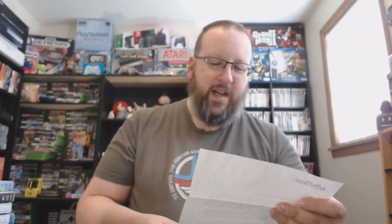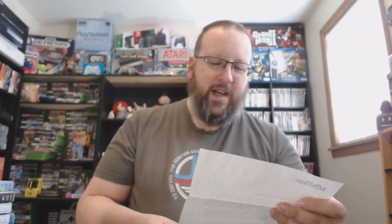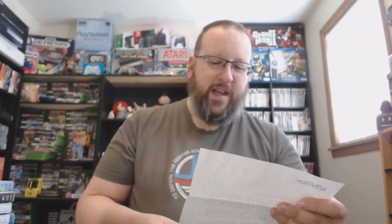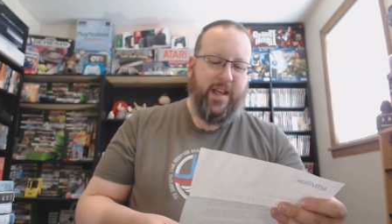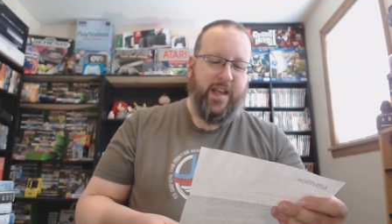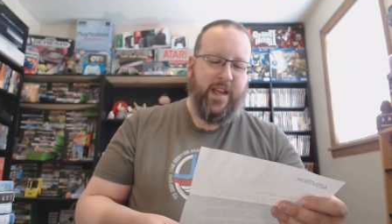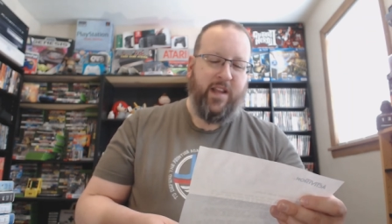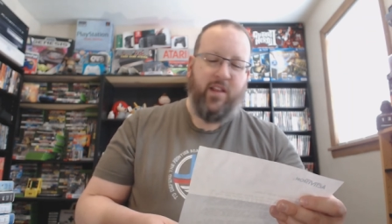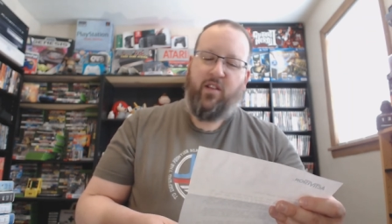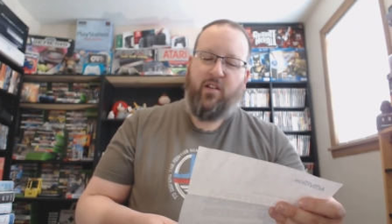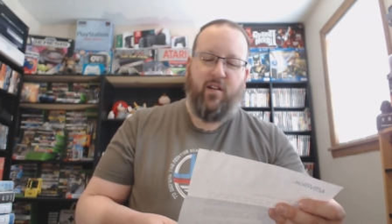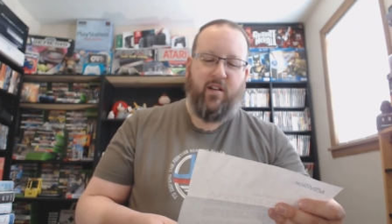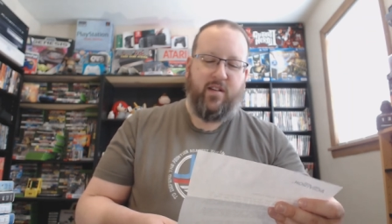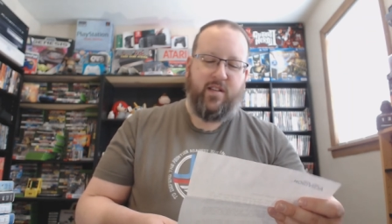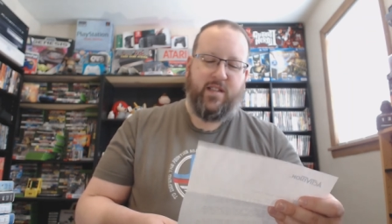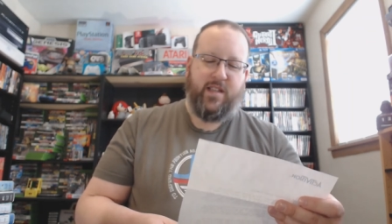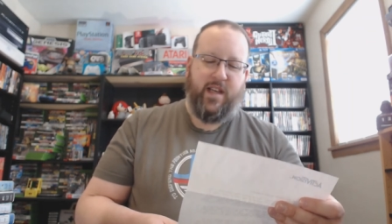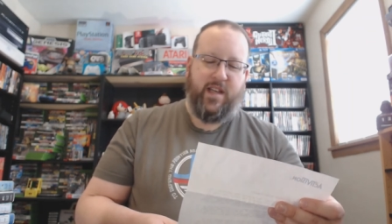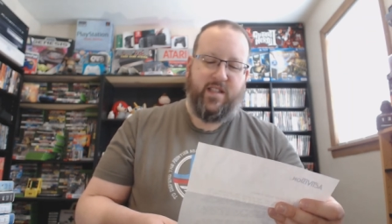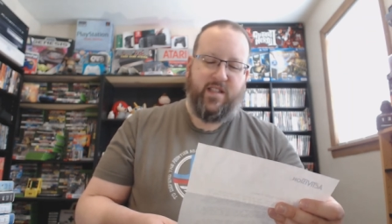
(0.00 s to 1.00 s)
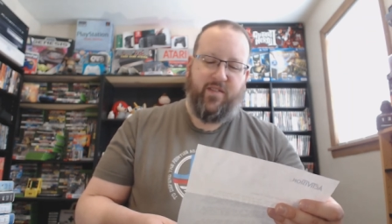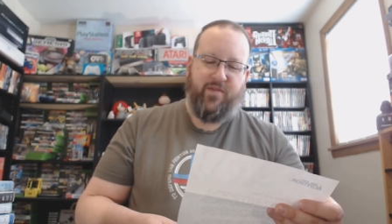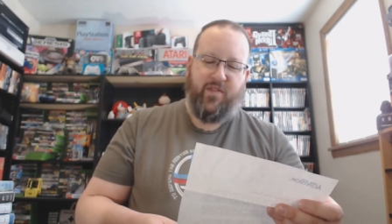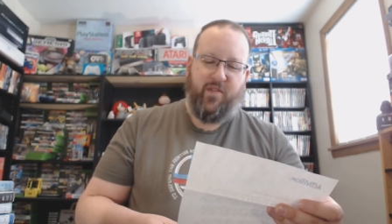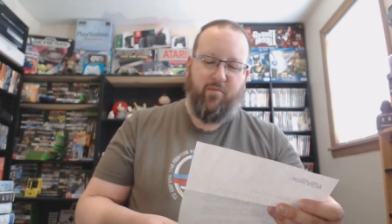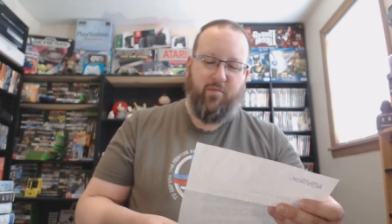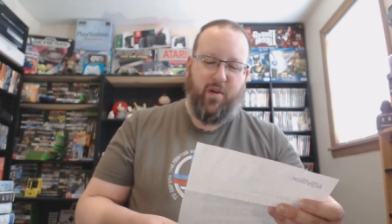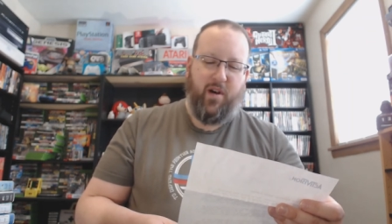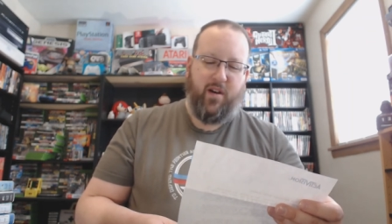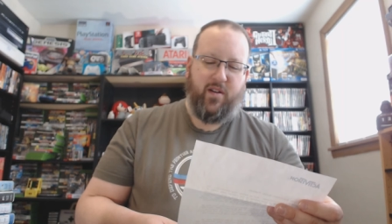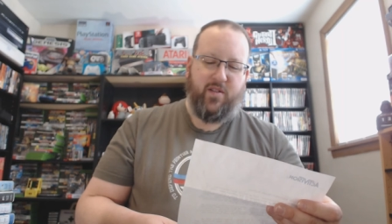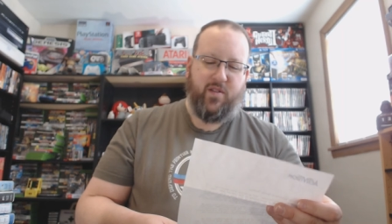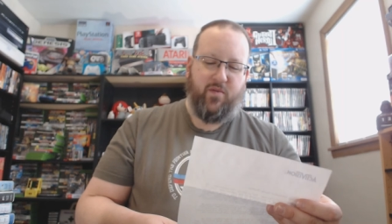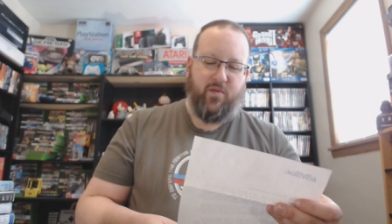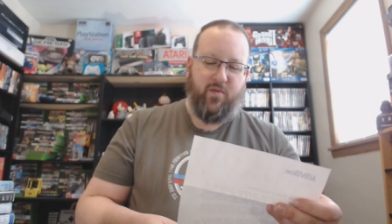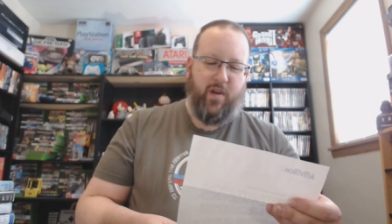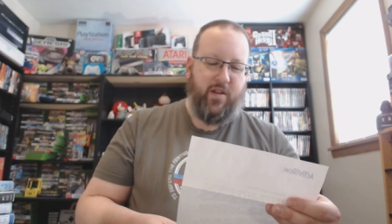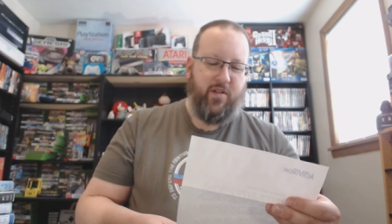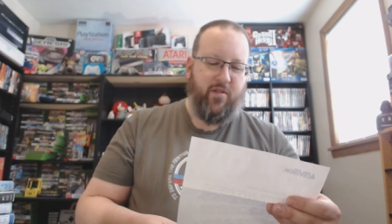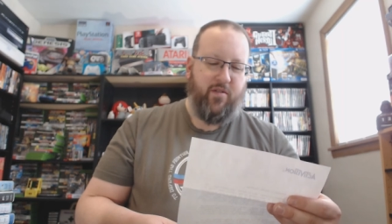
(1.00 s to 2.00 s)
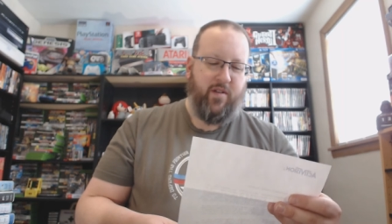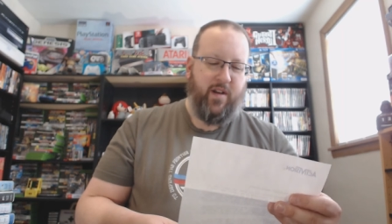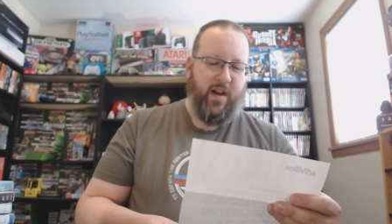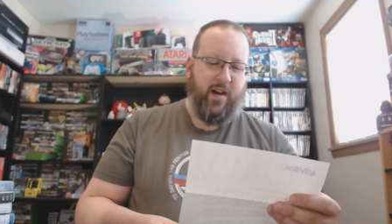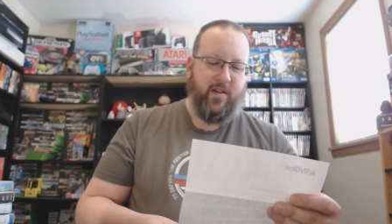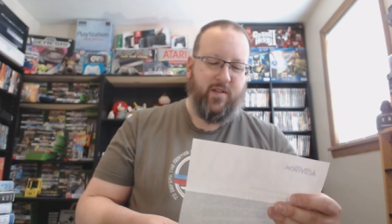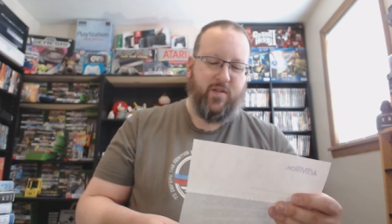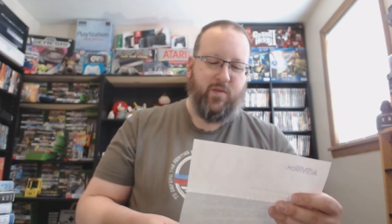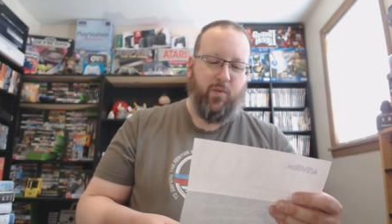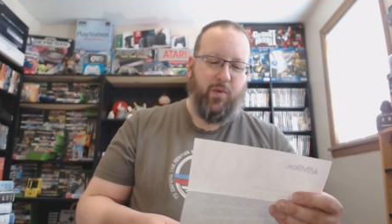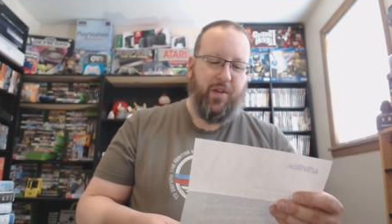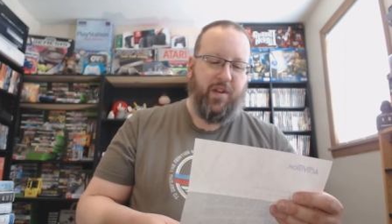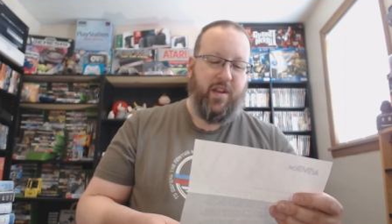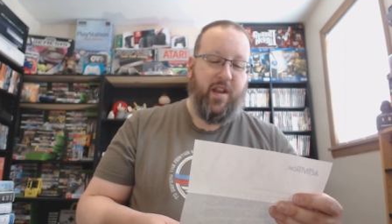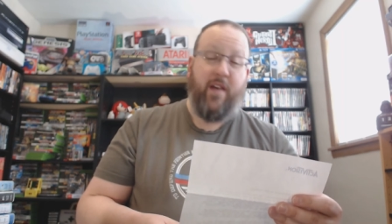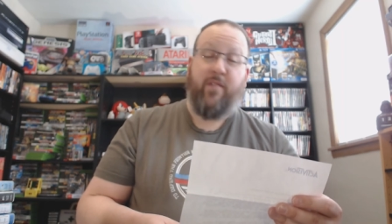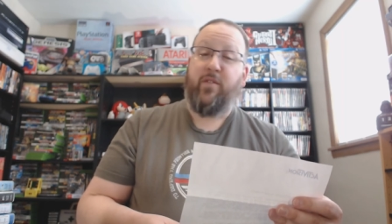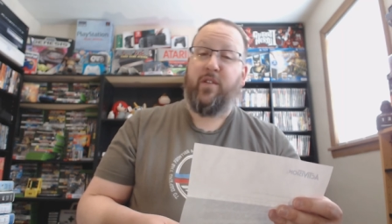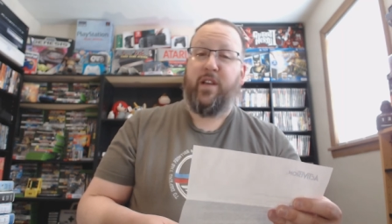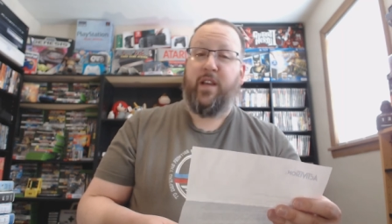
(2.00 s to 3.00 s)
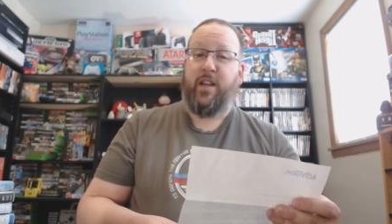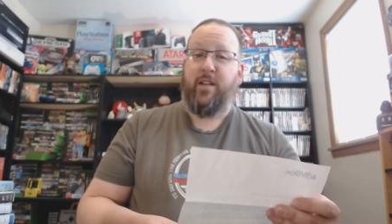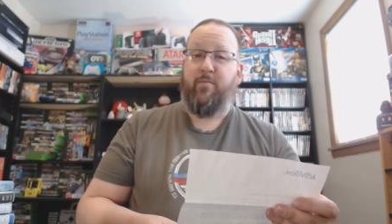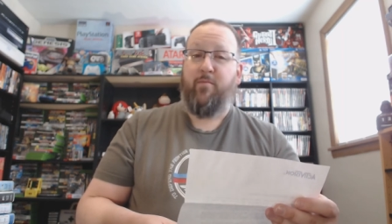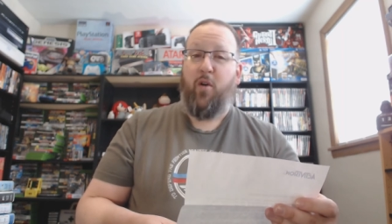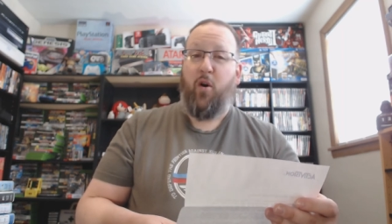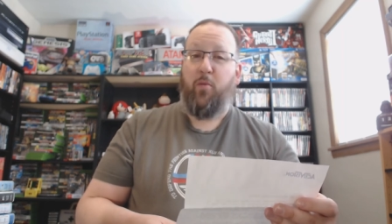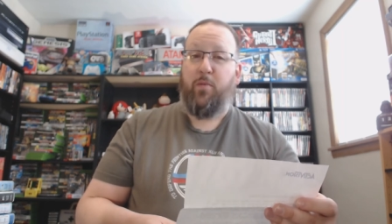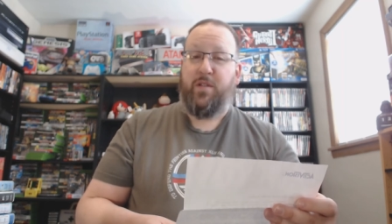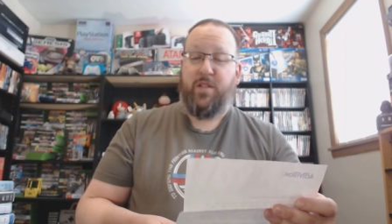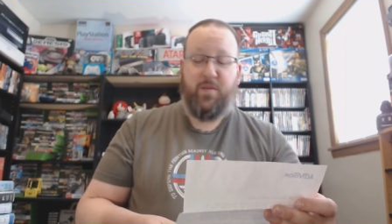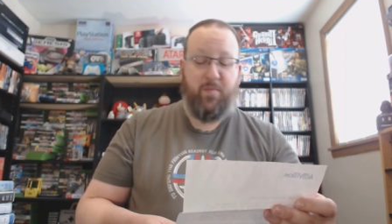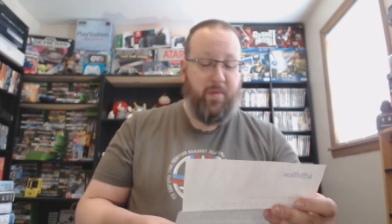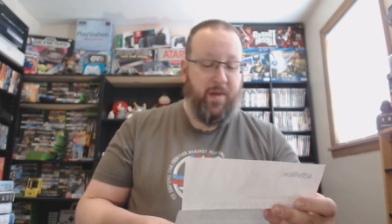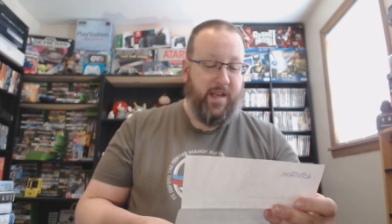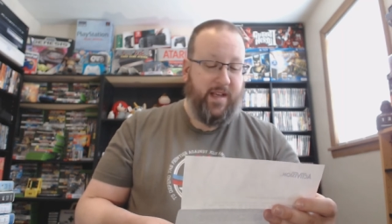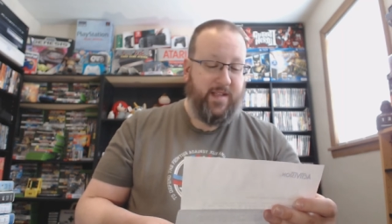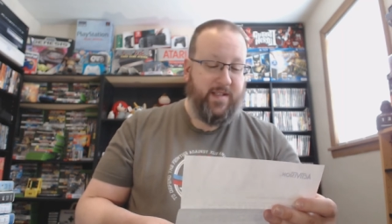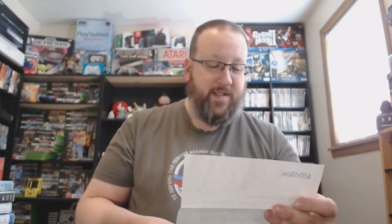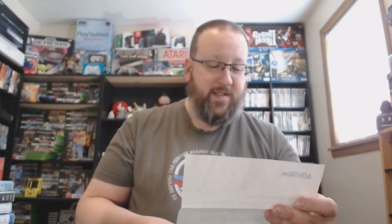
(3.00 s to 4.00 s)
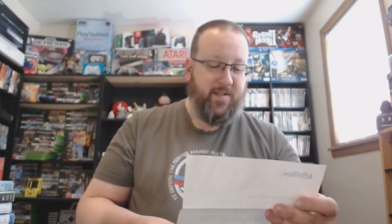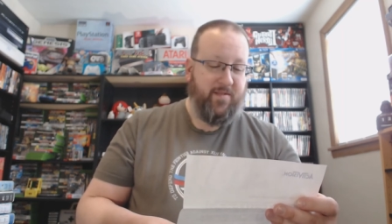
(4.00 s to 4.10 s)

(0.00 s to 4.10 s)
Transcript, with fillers: It looks as if the bugs around your house will never get a moment's peace.